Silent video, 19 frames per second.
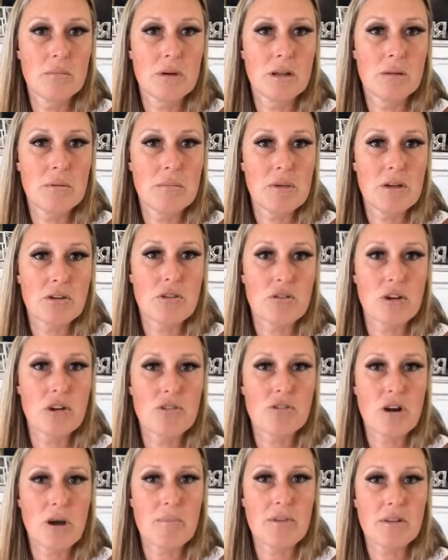Let me make sure I
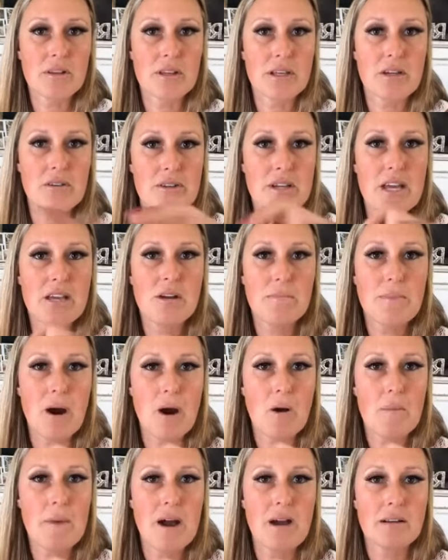drop the link here. Take your
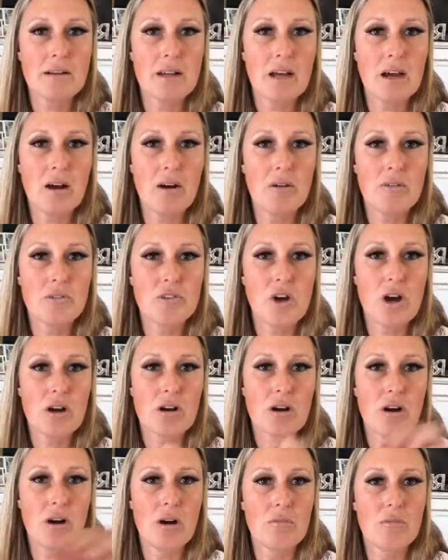power back now dot
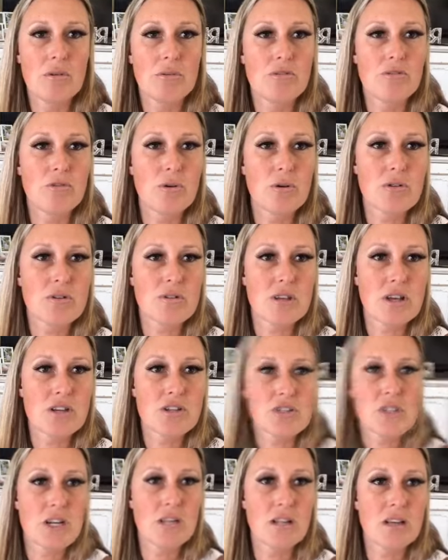com forward
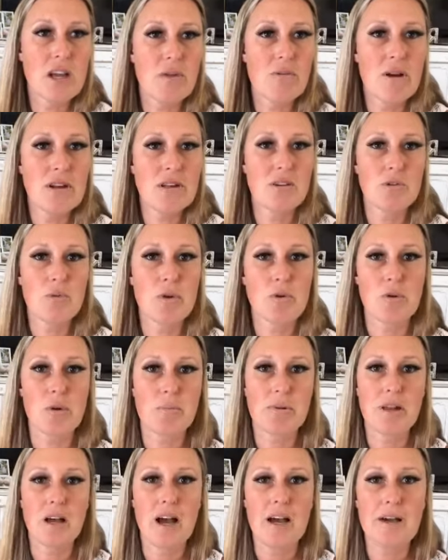slash ten K ready is where to
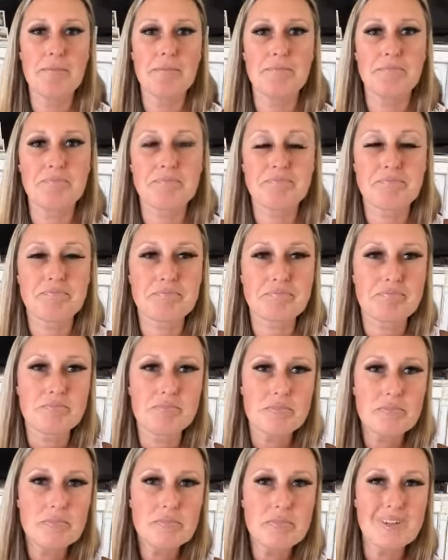apply.
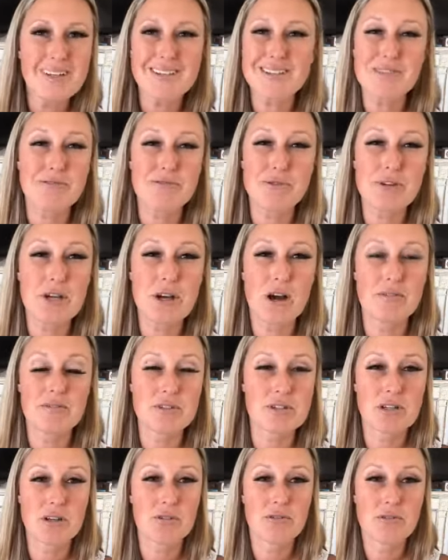It's It's a free, con
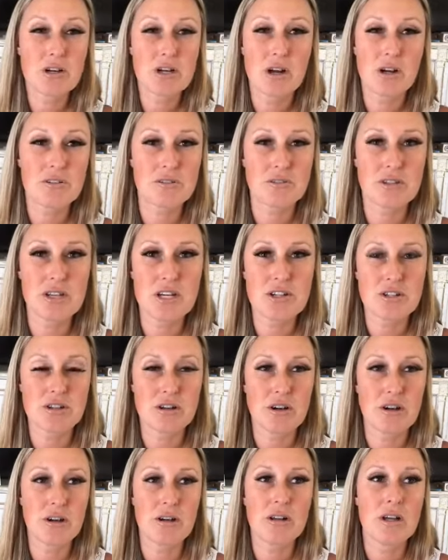a free consultation
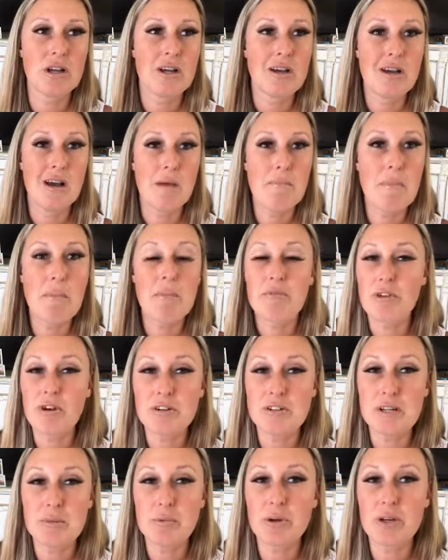call. A member of our
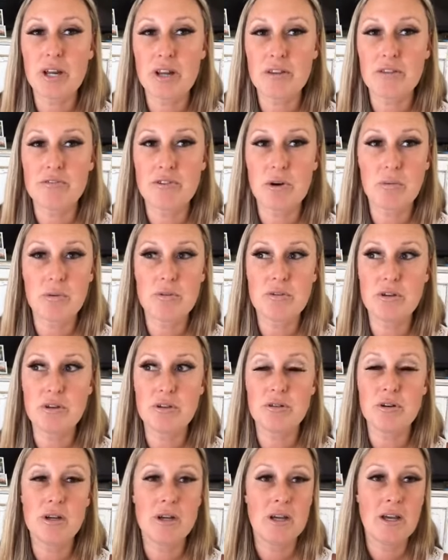team will get on the phone with
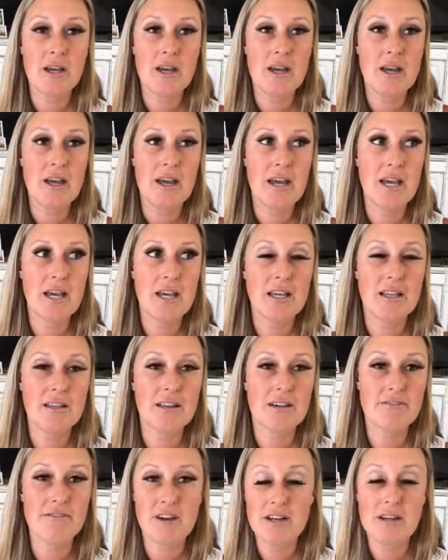you and
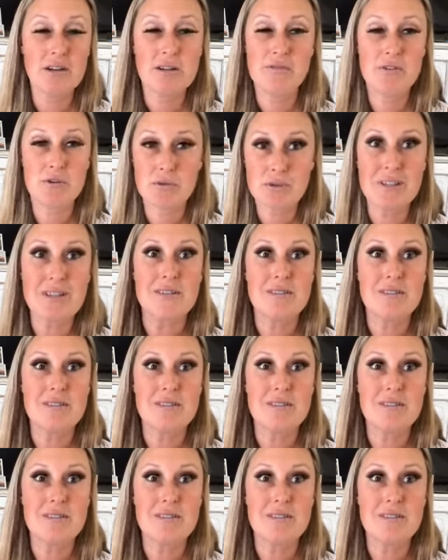uh, find out if you're really